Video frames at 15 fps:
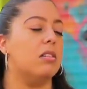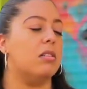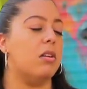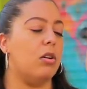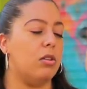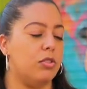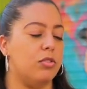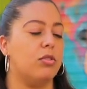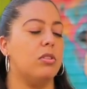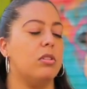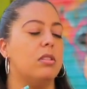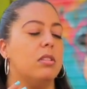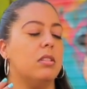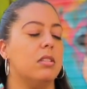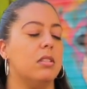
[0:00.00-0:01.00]

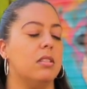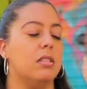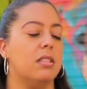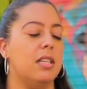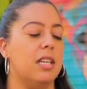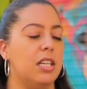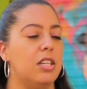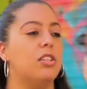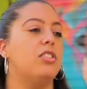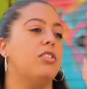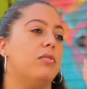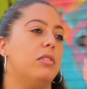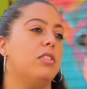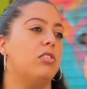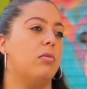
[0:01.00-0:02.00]
cultural
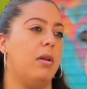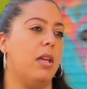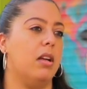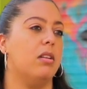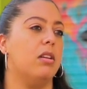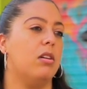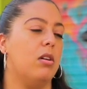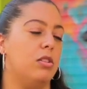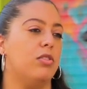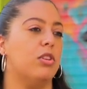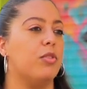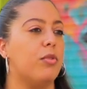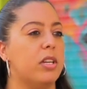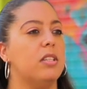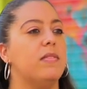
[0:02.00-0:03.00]
industry in Jamaica, the culture and
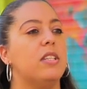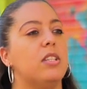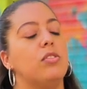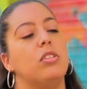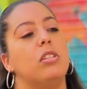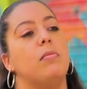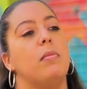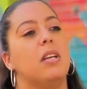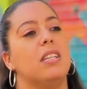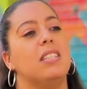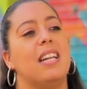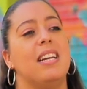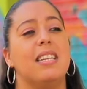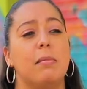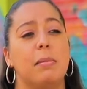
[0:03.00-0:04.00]
creative industry in Jamaica is
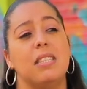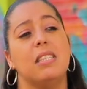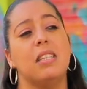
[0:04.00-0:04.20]
a little bit